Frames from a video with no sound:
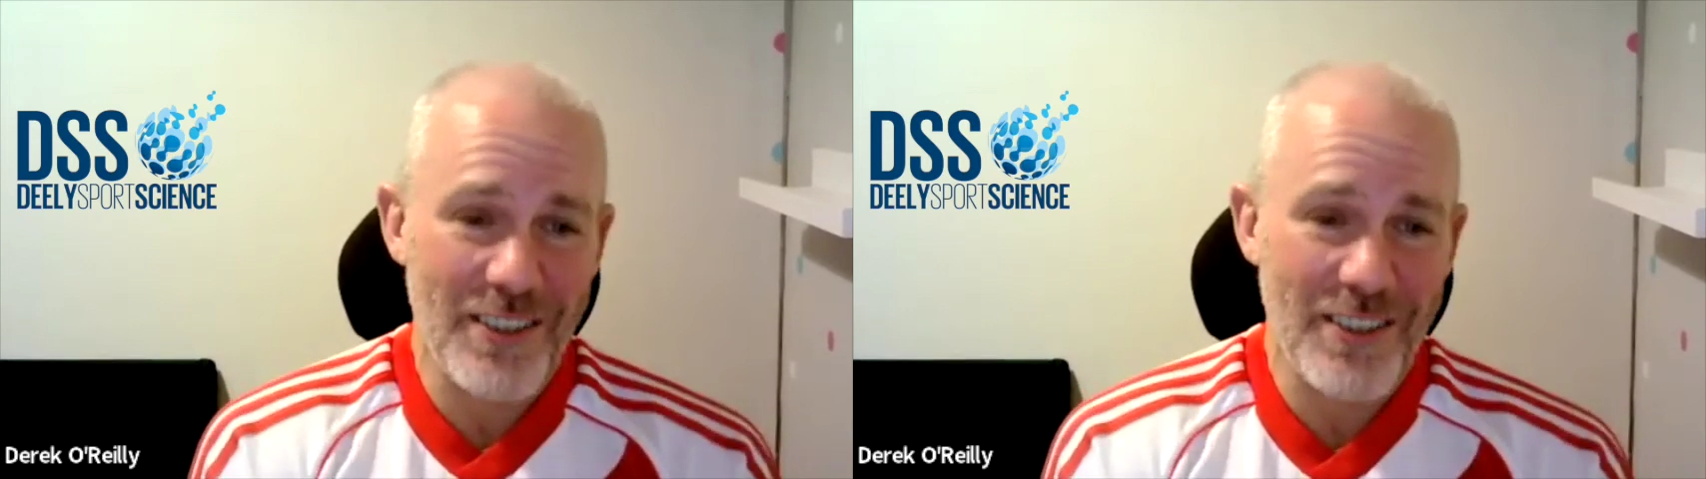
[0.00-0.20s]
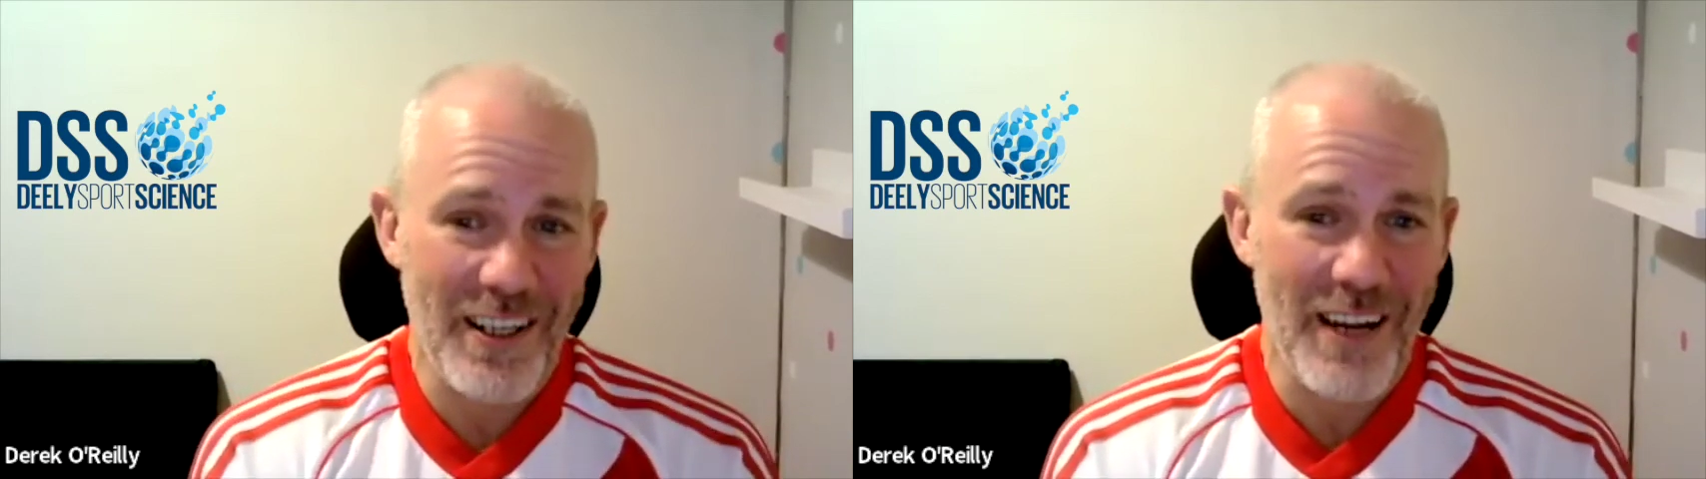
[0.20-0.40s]

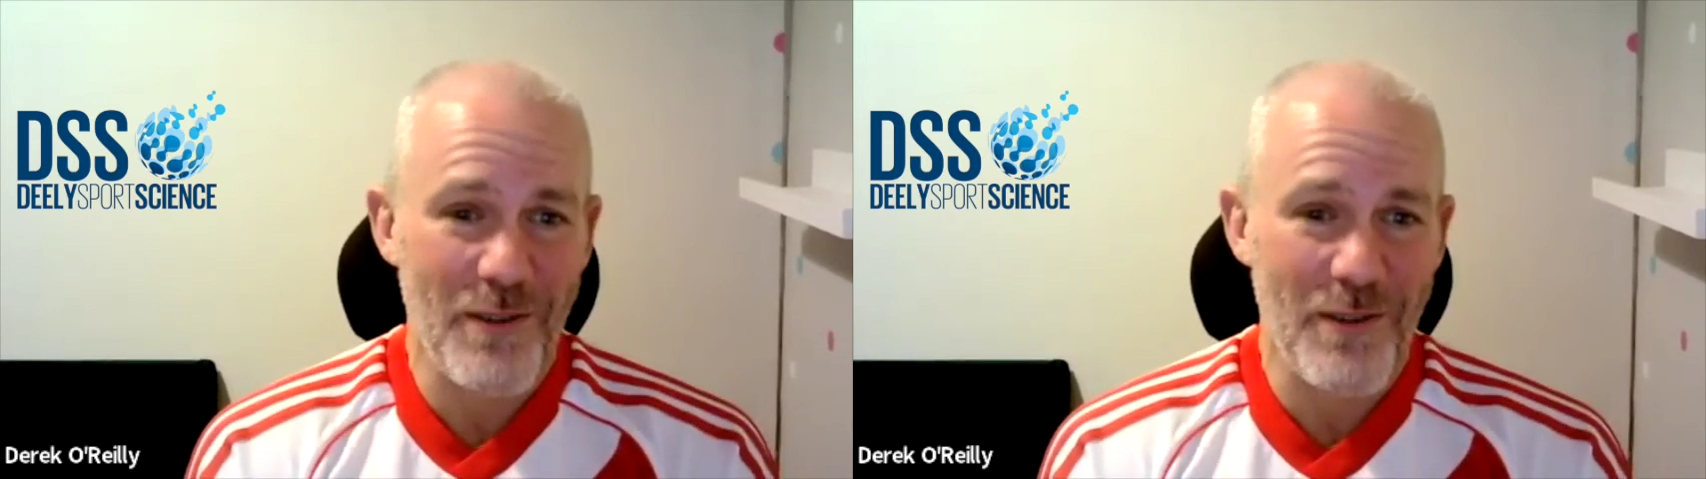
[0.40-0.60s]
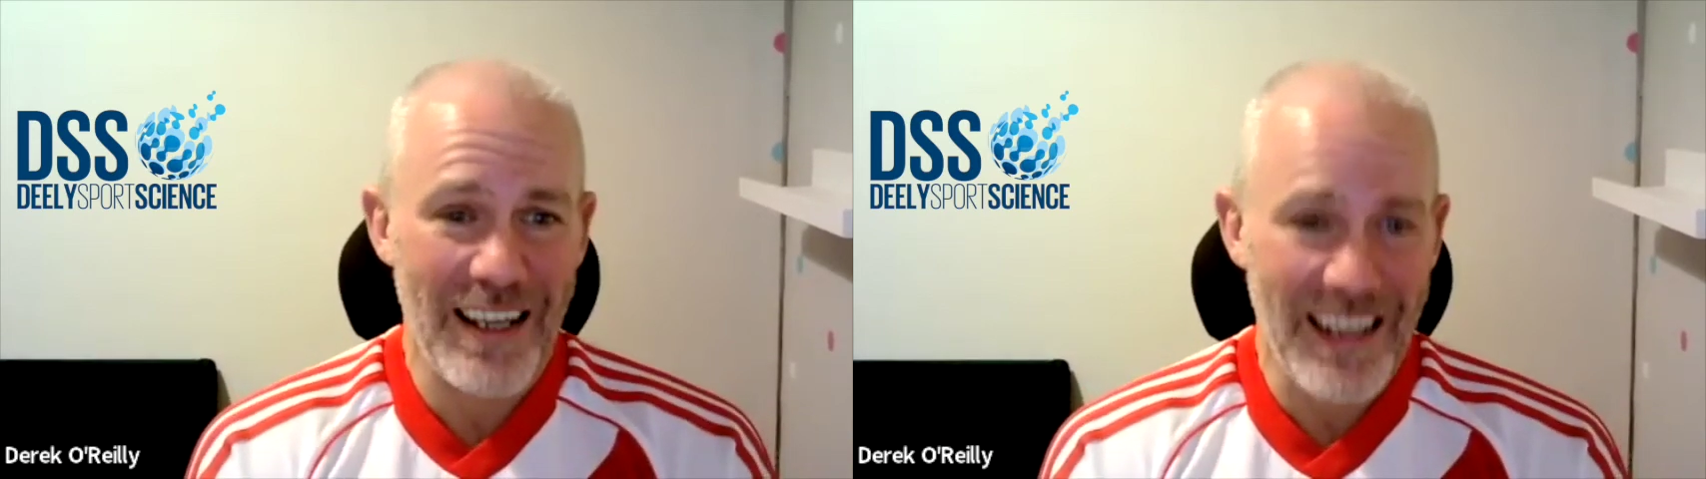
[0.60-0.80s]
that never
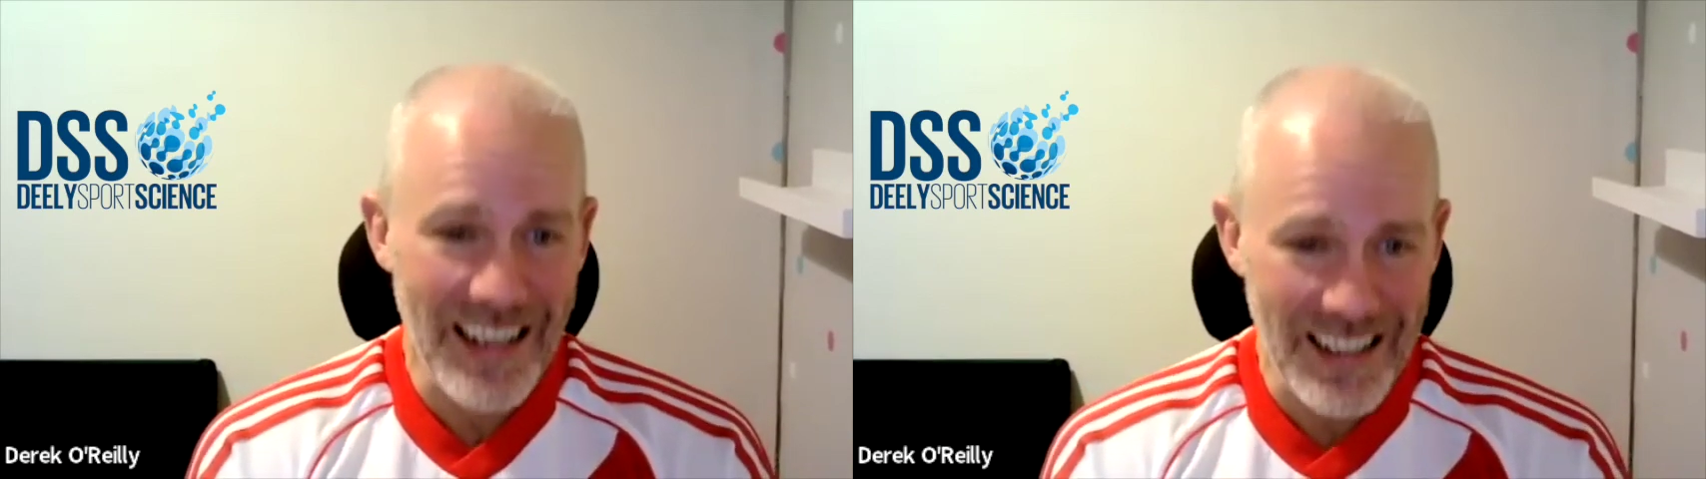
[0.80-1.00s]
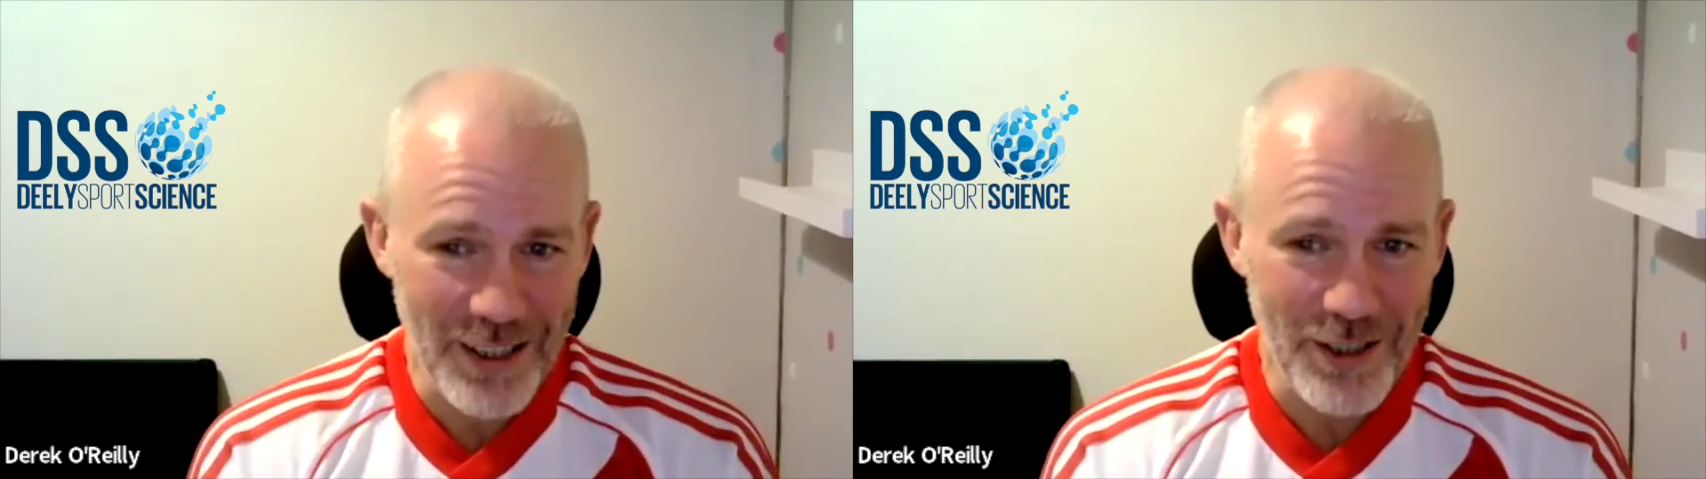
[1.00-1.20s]
play
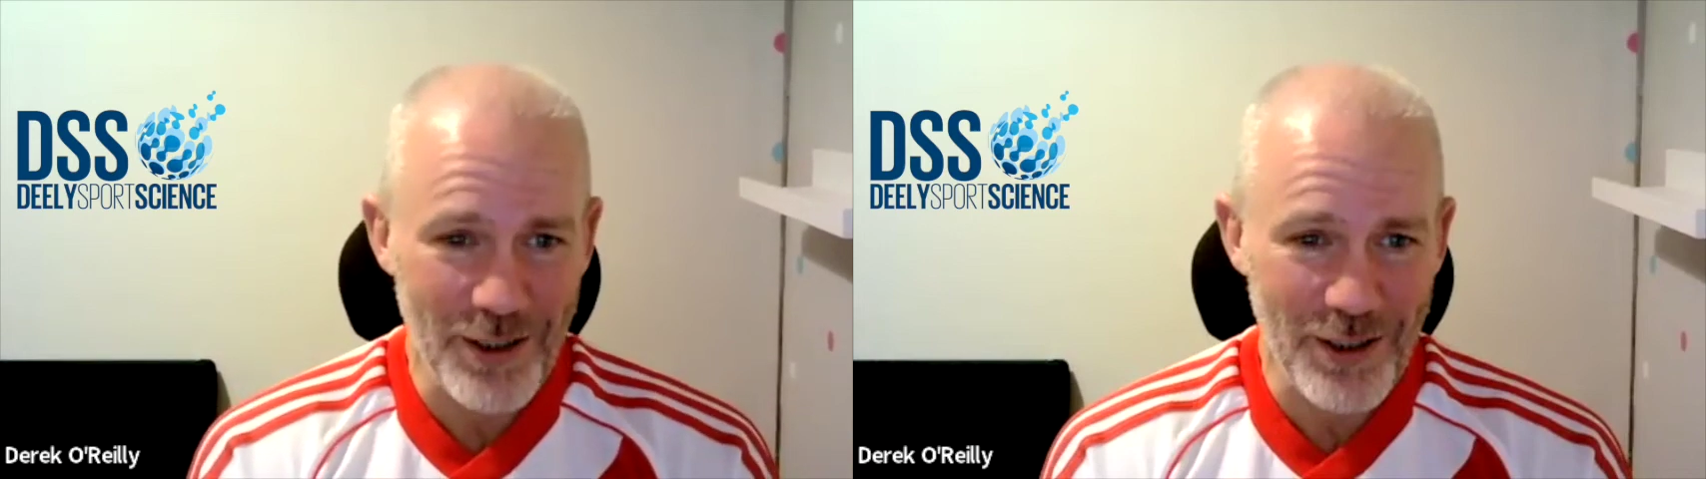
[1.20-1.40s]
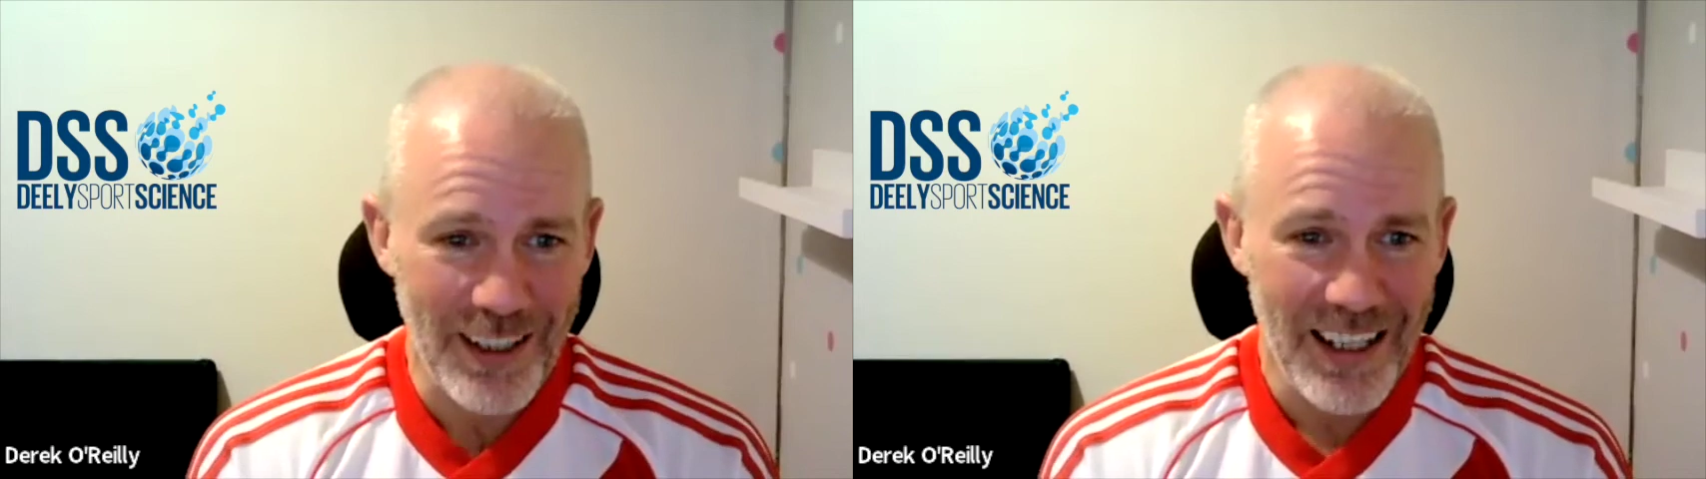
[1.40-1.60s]
against each
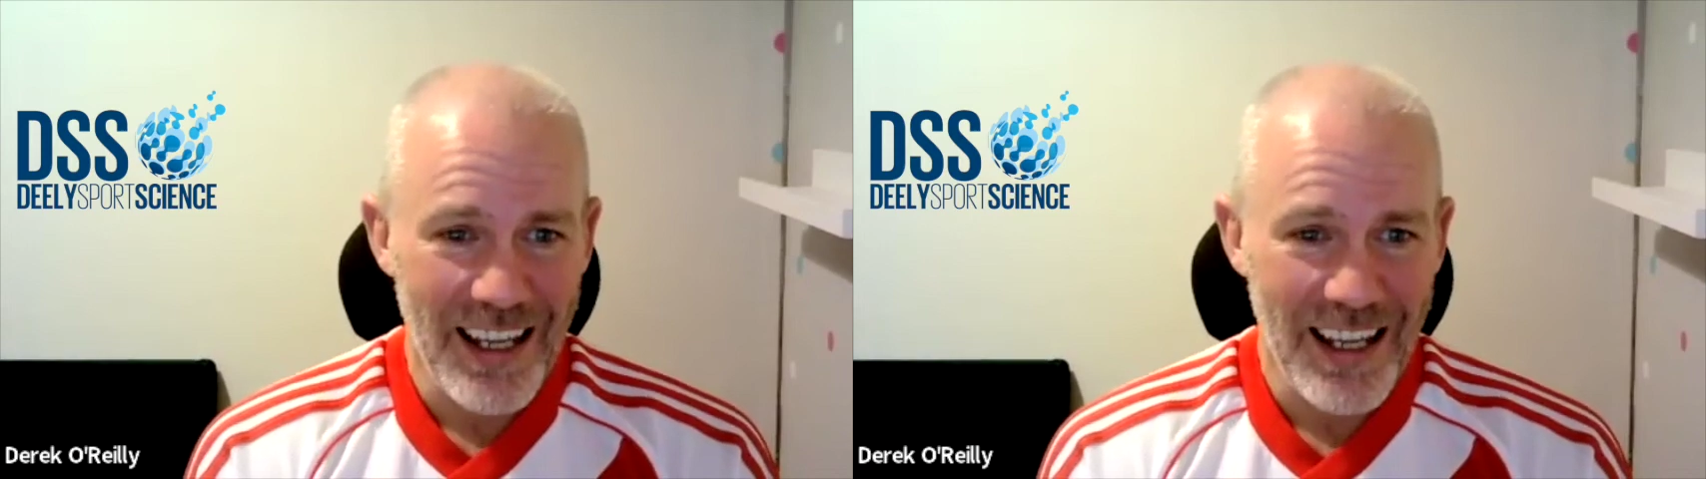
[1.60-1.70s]
other,